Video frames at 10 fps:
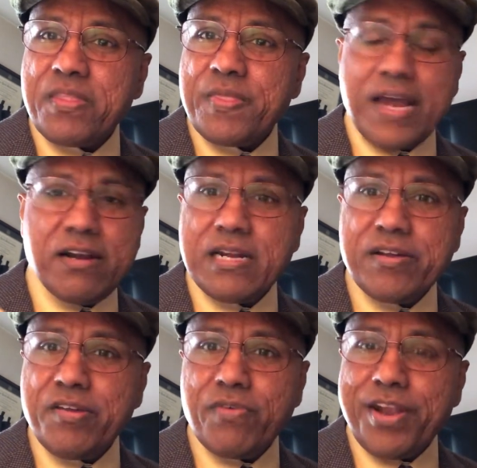That'll
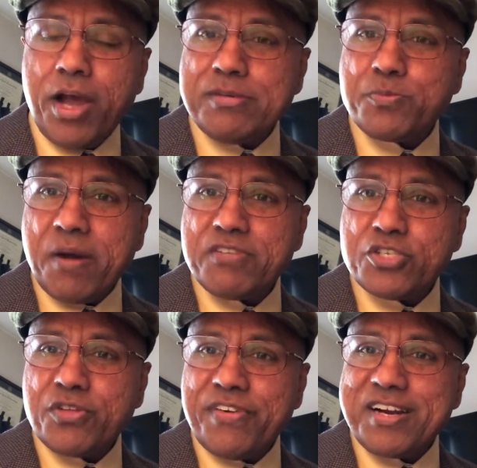give enormous powers
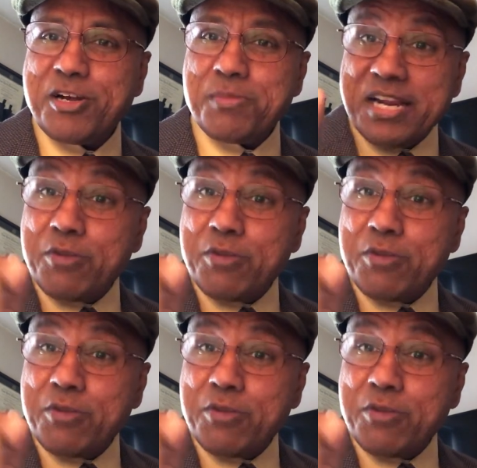to the federal government.